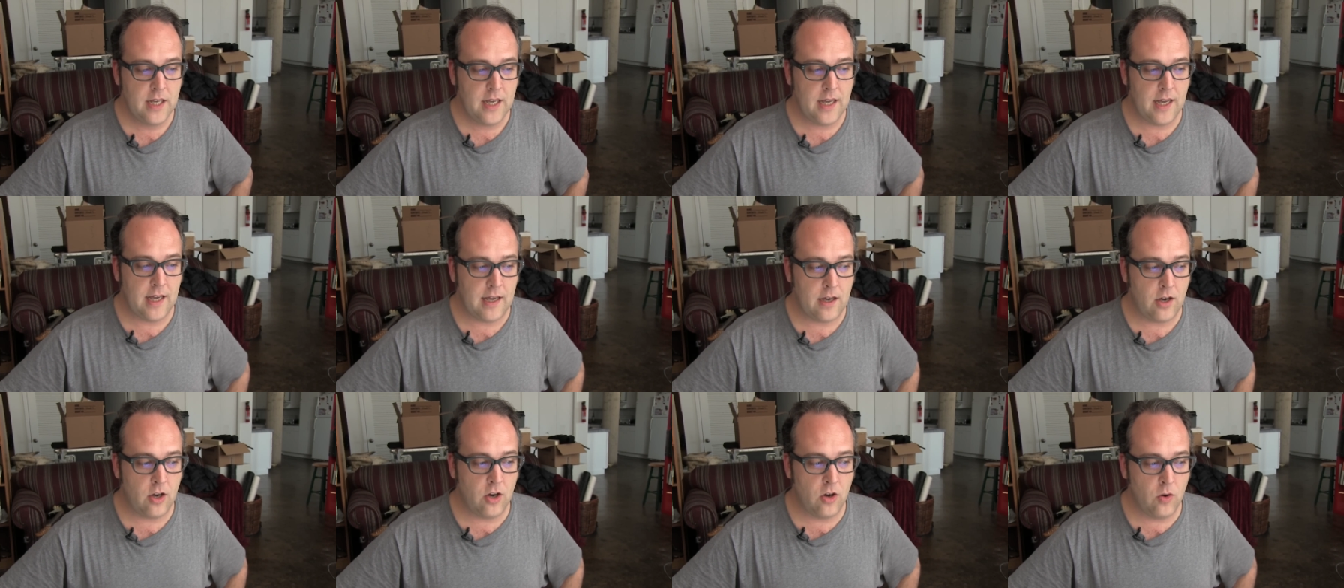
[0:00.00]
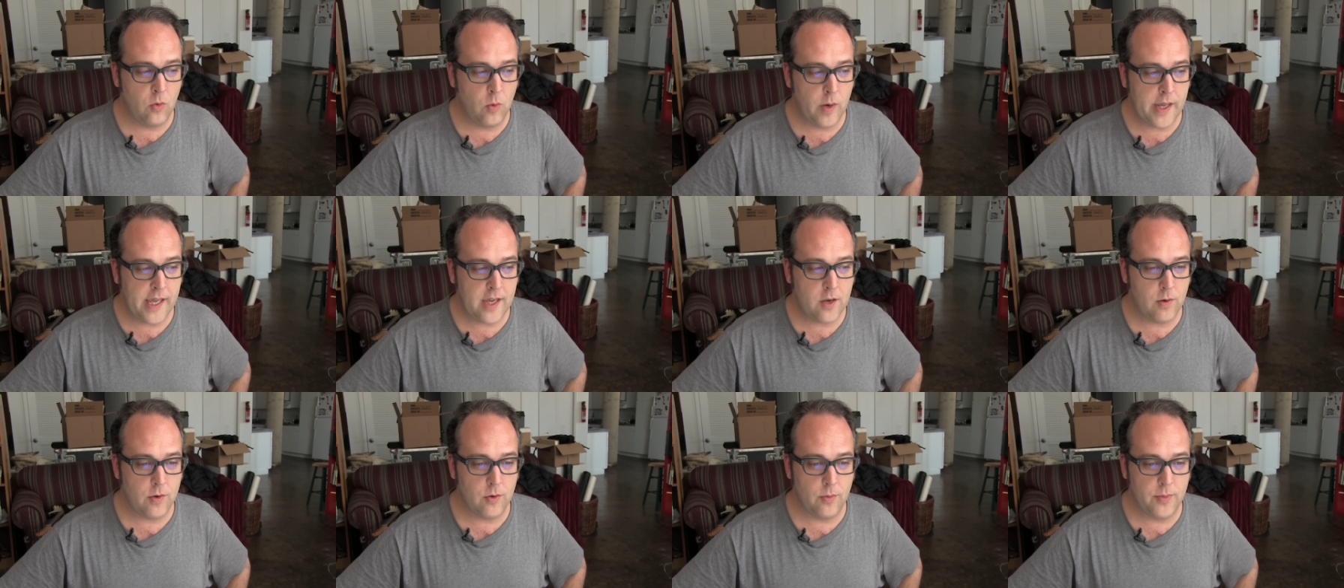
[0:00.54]
Uh, all
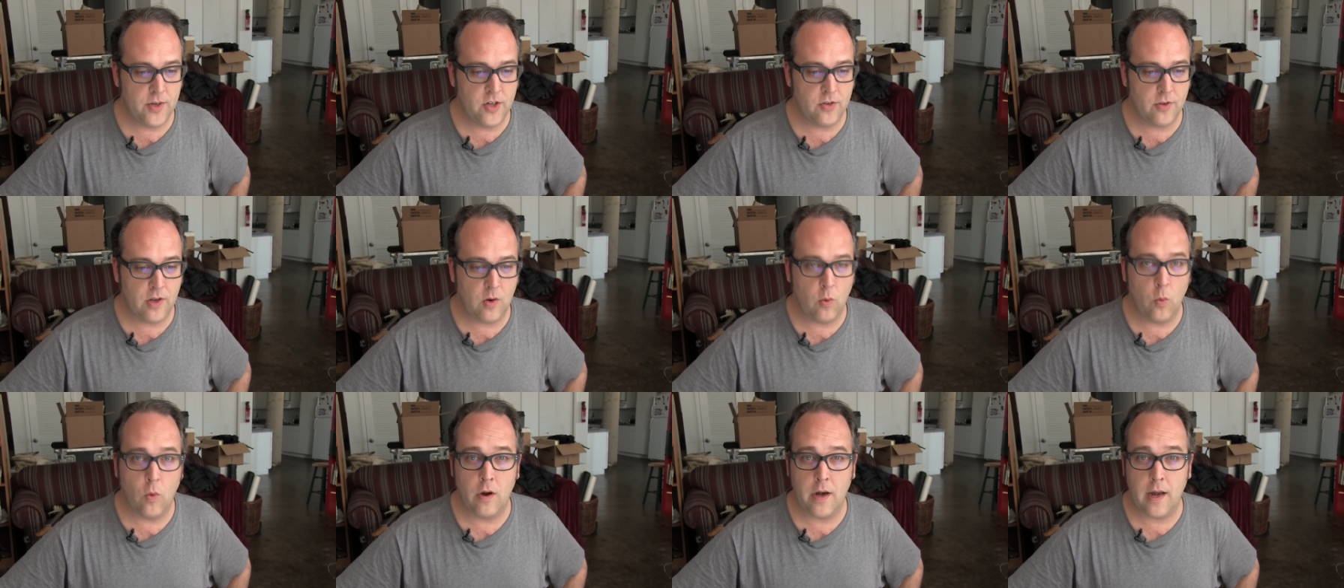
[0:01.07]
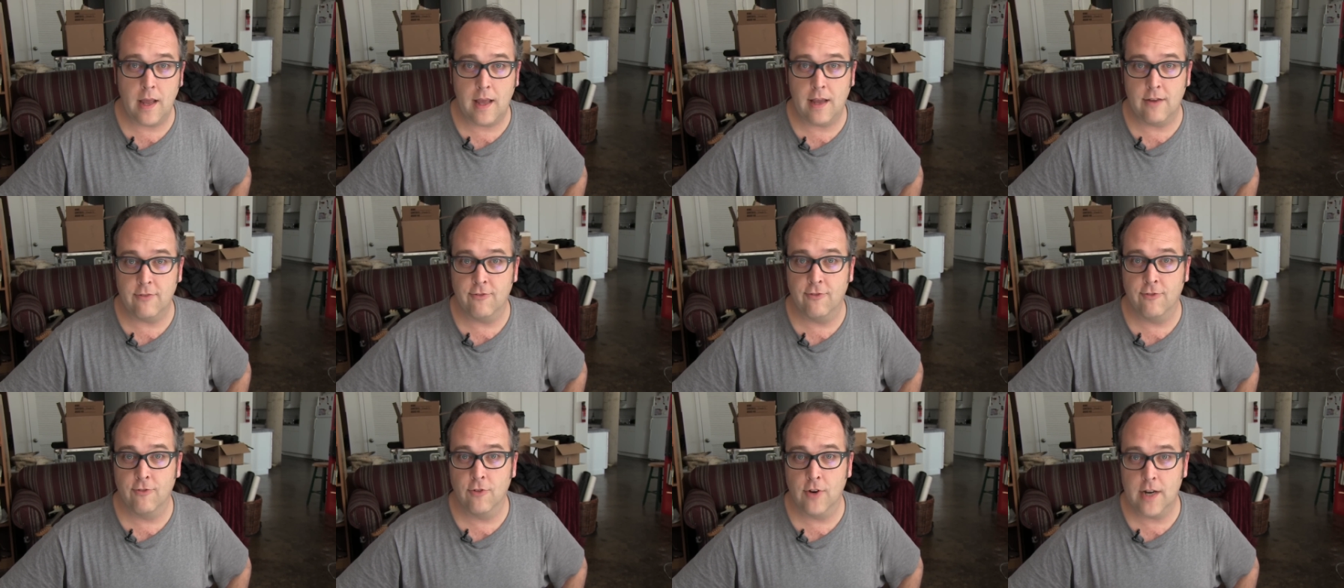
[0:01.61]
week we will be doing one
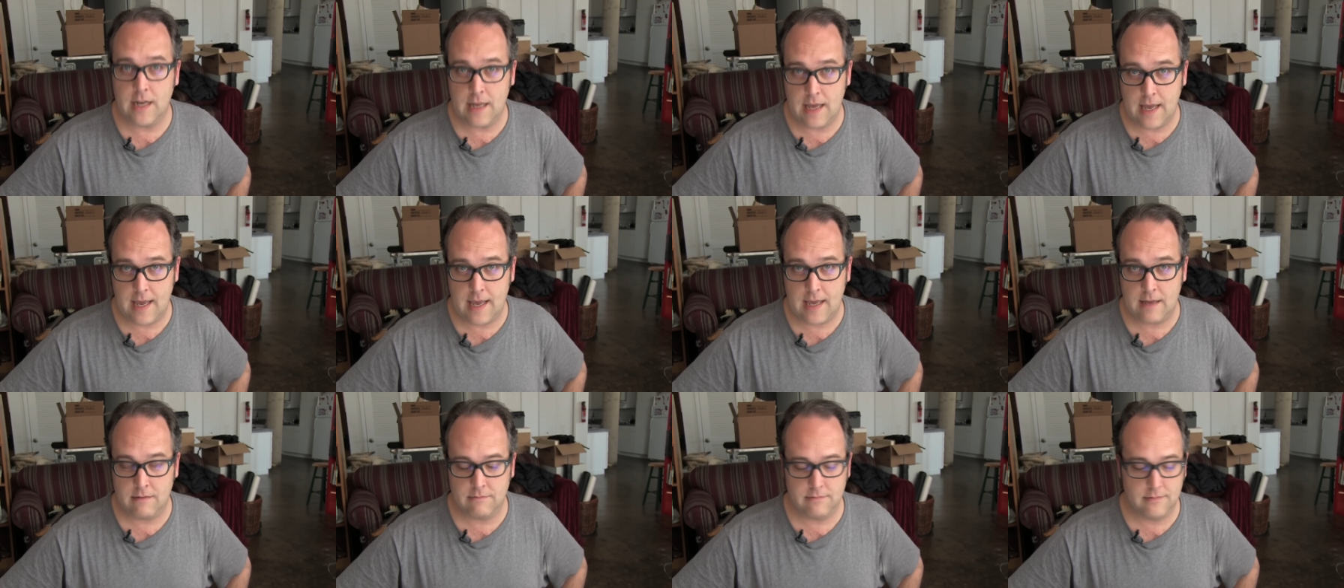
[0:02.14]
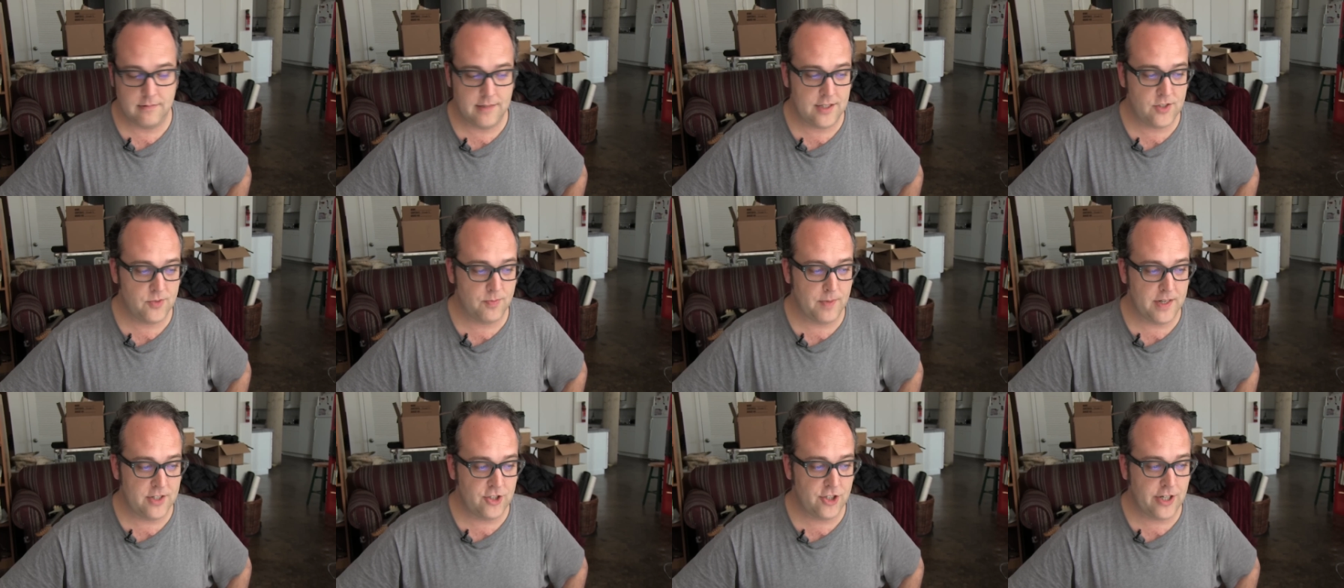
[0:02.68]
every day.
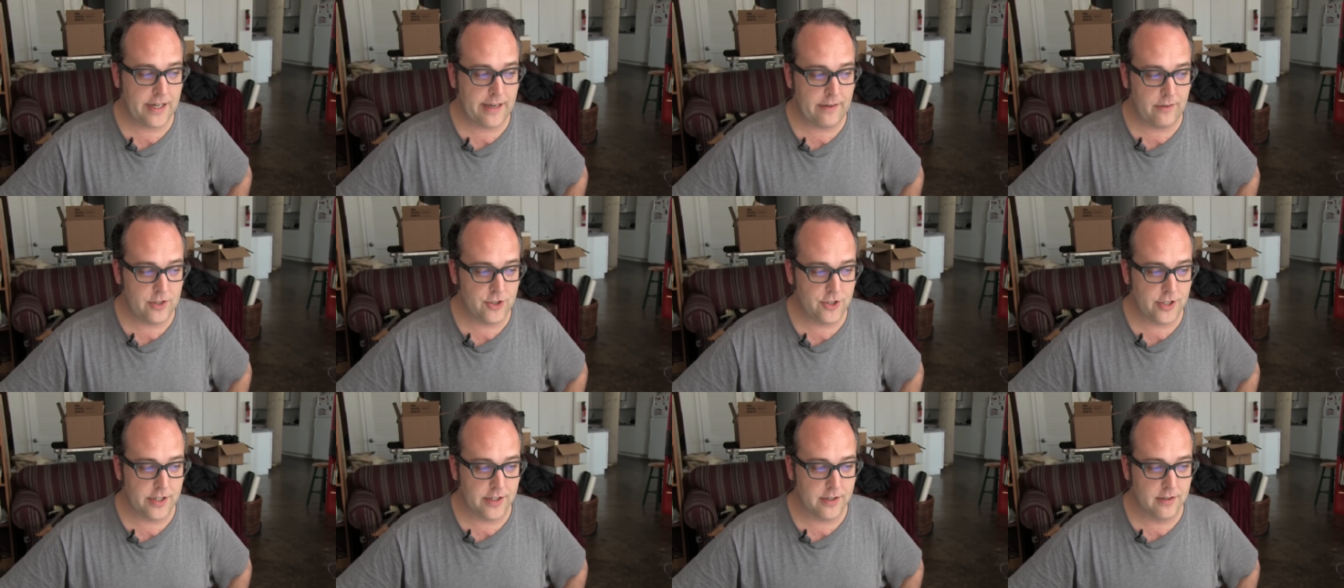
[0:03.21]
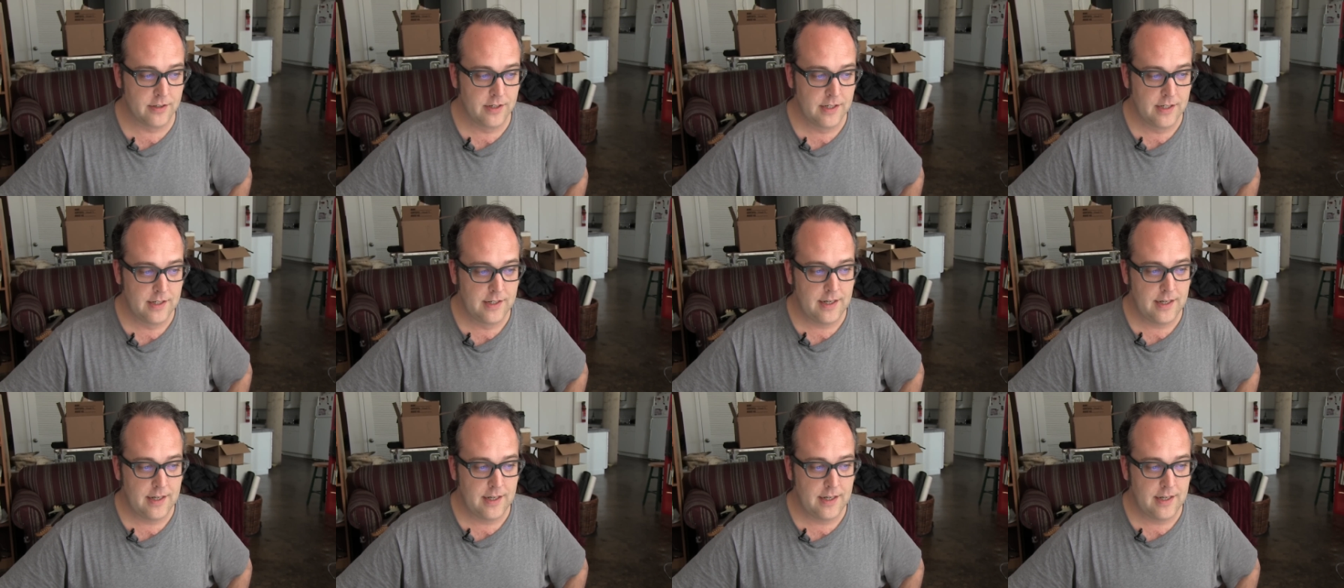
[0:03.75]
That's my challenge here.